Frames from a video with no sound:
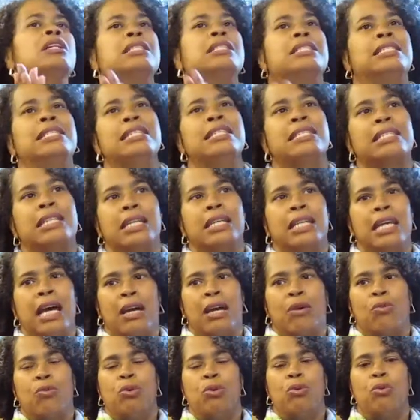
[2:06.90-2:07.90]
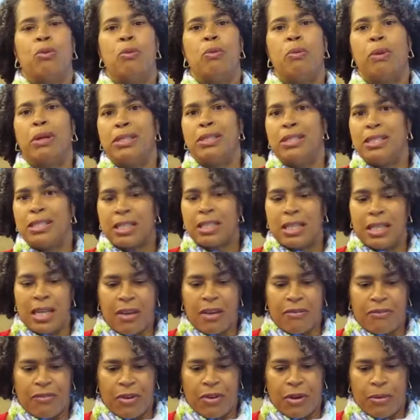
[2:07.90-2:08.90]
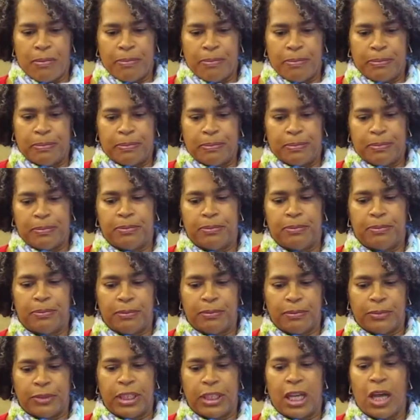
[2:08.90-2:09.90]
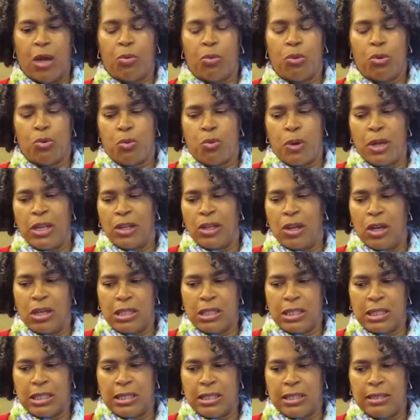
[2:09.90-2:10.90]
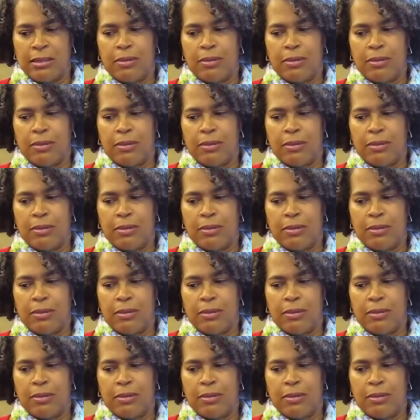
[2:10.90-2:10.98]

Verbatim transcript: Disconnect. What do we want to disconnect from to help with weight loss?